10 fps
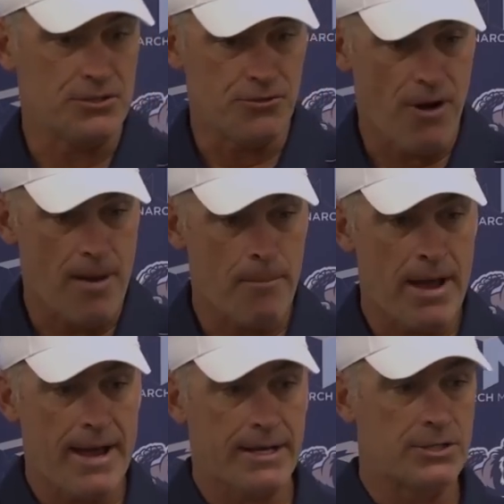his drop
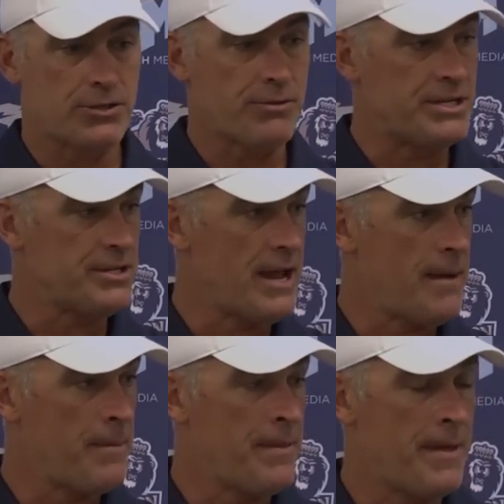back, his
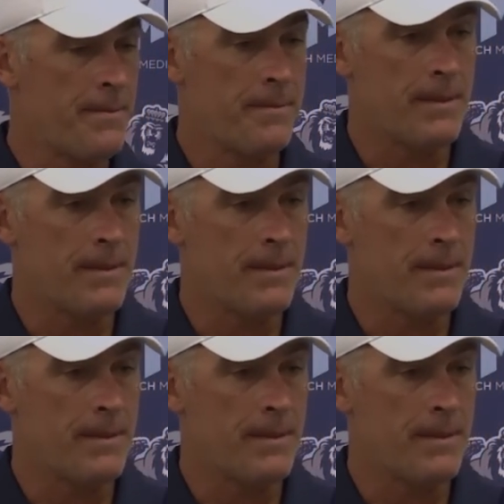three-step, and then